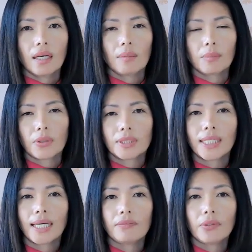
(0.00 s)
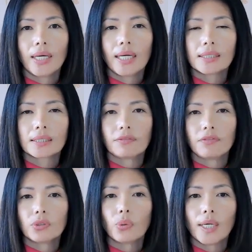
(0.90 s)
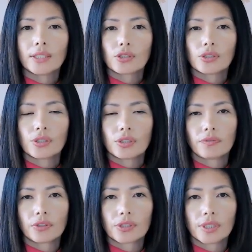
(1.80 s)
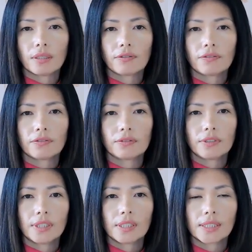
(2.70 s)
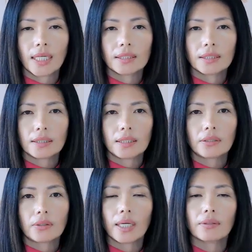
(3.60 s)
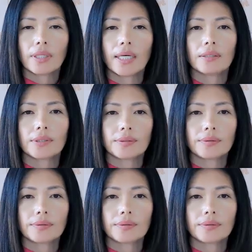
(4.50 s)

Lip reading: I'm going to have you ask a few questions of yourself, silently or out loud.